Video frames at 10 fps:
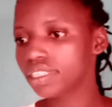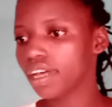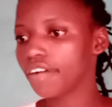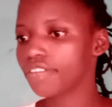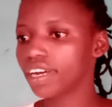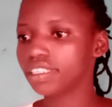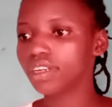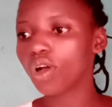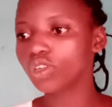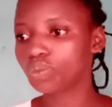staff and
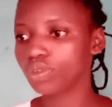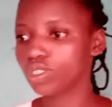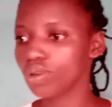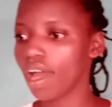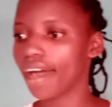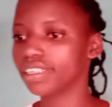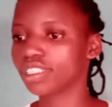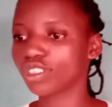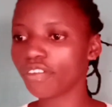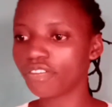the hospital has
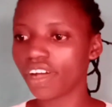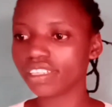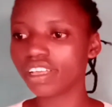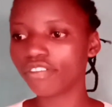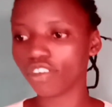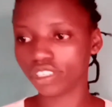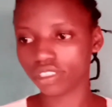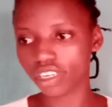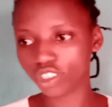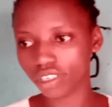suffered
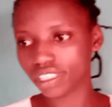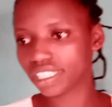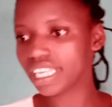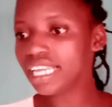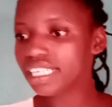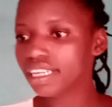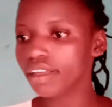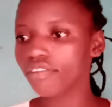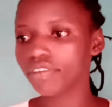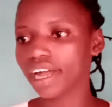frustration seeing
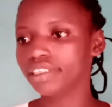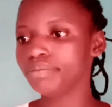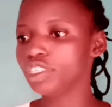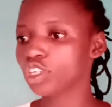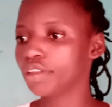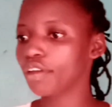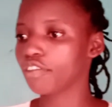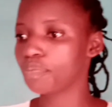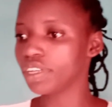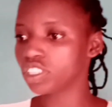the readmission
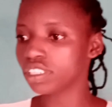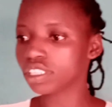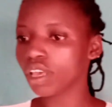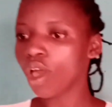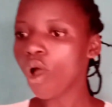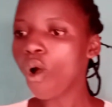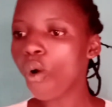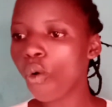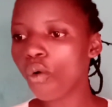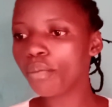of patients
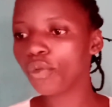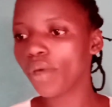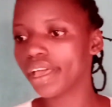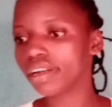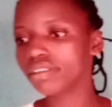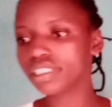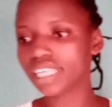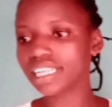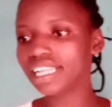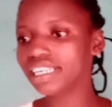whom were
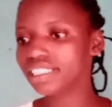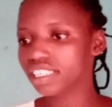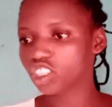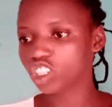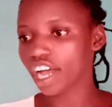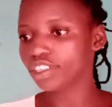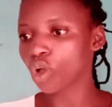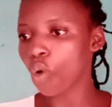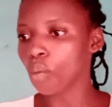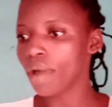recently discharged
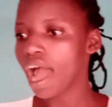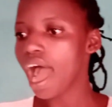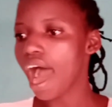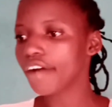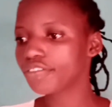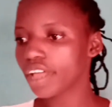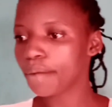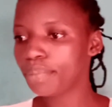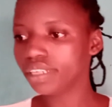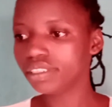home
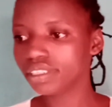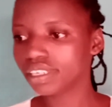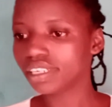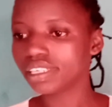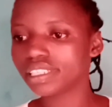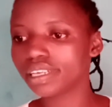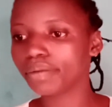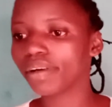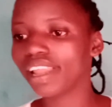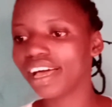after being
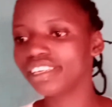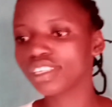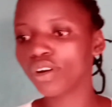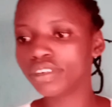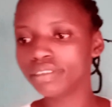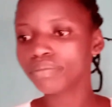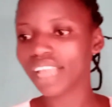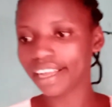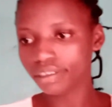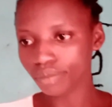stabilized on
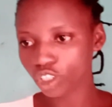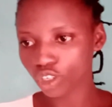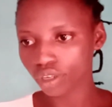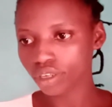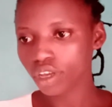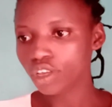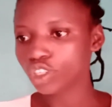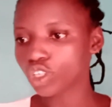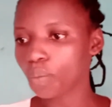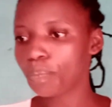admission.
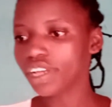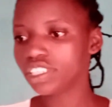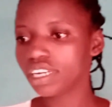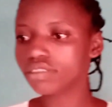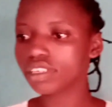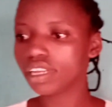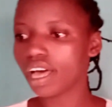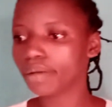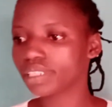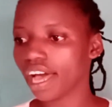Some patients
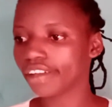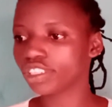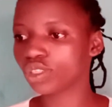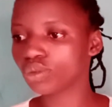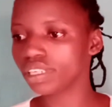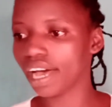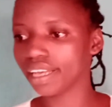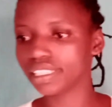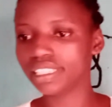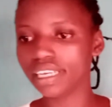relapse as soon
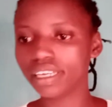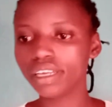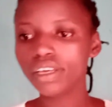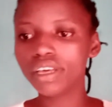as they